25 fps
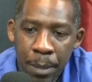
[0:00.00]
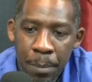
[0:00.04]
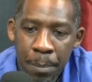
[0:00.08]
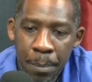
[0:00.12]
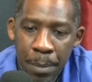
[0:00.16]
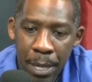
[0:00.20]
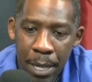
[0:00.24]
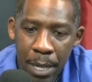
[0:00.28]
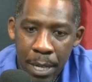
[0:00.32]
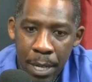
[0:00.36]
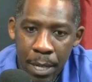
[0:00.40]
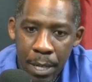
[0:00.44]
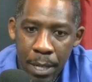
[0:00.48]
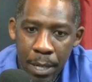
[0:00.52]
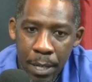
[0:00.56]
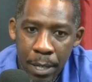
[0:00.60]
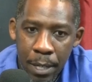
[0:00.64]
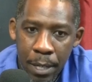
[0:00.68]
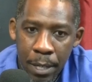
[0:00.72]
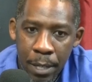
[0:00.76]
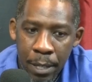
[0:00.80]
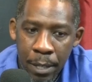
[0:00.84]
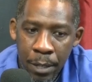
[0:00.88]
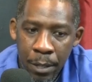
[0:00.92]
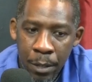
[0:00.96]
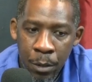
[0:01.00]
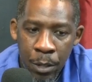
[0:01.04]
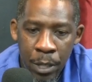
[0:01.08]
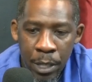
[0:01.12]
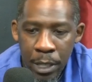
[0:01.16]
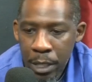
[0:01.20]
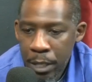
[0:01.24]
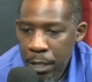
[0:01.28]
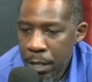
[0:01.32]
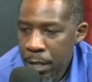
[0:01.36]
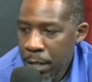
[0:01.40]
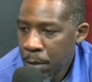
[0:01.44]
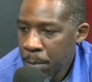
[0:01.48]
to me, you can
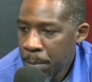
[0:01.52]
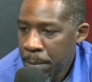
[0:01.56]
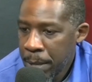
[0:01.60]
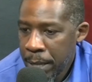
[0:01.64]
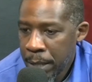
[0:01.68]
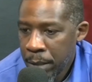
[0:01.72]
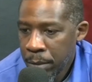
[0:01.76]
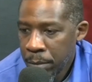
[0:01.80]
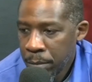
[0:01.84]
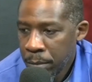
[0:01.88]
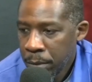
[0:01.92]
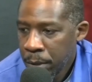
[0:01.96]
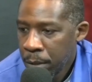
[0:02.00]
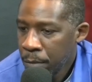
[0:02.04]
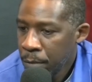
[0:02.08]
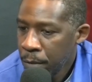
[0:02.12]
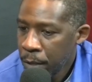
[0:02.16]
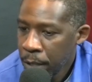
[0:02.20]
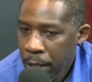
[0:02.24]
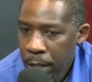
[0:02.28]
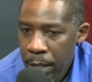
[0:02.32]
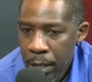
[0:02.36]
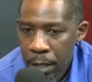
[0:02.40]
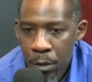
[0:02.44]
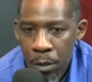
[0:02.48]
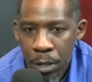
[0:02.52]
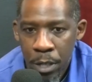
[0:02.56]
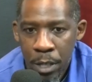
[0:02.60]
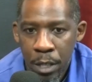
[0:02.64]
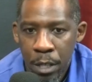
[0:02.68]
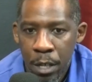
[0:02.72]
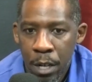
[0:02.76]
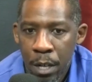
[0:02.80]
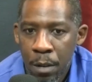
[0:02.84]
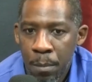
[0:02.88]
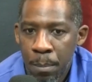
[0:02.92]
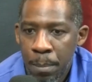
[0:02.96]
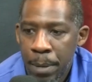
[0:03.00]
talk about the rookie, you can
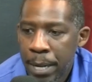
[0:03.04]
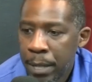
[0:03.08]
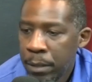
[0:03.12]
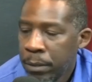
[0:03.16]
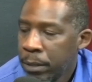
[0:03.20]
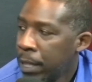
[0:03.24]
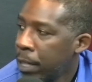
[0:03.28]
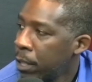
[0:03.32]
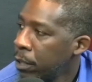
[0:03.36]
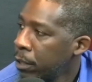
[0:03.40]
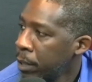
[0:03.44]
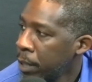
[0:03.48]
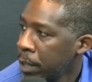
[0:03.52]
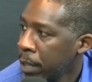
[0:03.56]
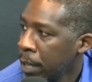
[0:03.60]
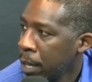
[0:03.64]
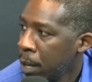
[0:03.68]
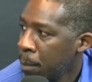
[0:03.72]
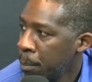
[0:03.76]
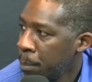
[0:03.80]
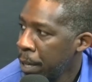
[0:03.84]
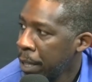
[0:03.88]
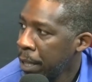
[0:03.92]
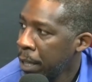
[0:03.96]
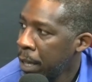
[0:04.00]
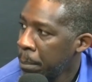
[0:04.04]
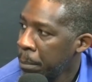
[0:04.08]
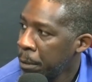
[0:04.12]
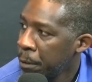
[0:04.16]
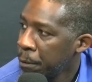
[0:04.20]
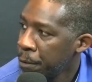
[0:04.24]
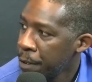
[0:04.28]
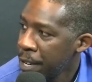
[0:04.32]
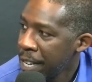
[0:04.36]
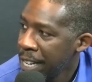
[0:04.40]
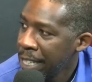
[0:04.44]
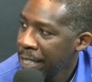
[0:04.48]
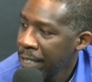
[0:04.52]
talk about Nelson getting picked up in
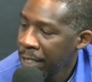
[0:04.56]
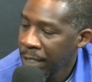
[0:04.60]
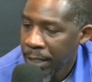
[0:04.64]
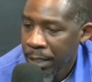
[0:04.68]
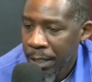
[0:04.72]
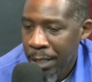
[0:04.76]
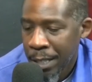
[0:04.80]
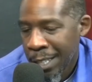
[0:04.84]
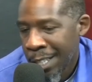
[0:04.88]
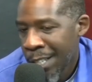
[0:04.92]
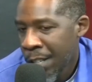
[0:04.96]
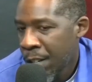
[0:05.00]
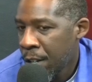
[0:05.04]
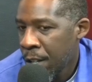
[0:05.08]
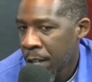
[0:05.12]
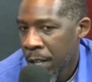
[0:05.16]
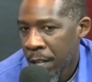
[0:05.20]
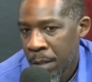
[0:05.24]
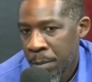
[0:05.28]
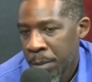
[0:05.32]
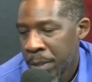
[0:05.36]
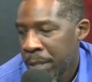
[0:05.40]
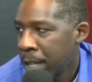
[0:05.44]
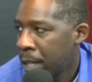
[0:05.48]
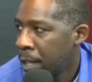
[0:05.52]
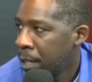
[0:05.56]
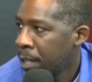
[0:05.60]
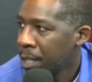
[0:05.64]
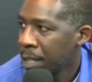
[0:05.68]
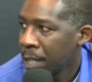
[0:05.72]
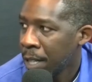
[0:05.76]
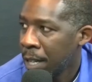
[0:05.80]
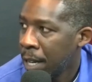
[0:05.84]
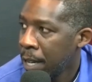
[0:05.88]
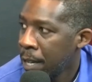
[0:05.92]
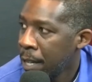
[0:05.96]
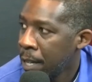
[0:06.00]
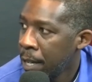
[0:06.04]
free agency. It all comes down to
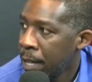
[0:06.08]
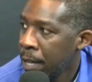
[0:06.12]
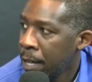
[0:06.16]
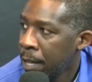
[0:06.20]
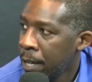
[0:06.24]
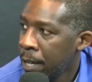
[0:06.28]
Slay.